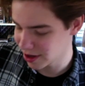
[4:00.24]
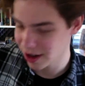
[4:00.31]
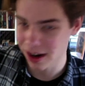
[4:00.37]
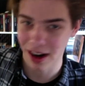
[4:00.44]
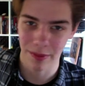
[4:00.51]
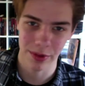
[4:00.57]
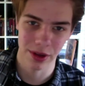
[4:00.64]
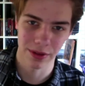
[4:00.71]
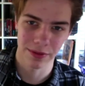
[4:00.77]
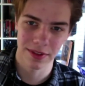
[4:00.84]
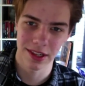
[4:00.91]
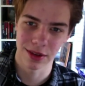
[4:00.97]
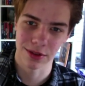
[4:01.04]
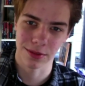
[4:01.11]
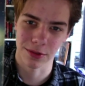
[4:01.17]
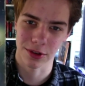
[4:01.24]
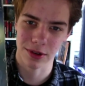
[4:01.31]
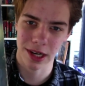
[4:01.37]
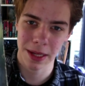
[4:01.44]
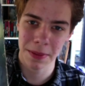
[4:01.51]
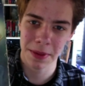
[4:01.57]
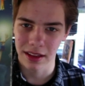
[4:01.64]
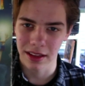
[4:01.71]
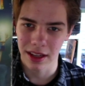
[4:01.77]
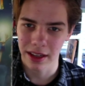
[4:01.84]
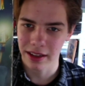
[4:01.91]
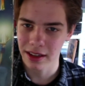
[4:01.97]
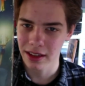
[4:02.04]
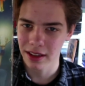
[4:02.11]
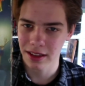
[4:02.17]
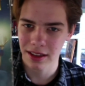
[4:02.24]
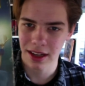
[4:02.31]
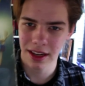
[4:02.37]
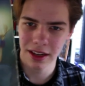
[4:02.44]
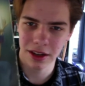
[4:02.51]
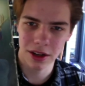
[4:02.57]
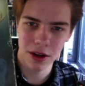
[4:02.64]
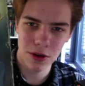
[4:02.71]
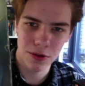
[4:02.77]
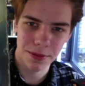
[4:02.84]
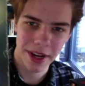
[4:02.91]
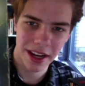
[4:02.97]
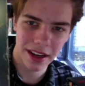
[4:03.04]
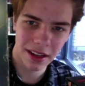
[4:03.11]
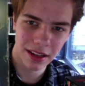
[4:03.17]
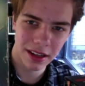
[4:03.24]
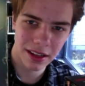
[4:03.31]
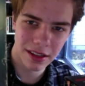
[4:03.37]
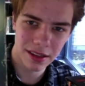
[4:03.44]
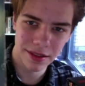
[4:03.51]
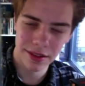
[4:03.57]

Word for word: copy of Tales from the Crypt that, I don't know, man,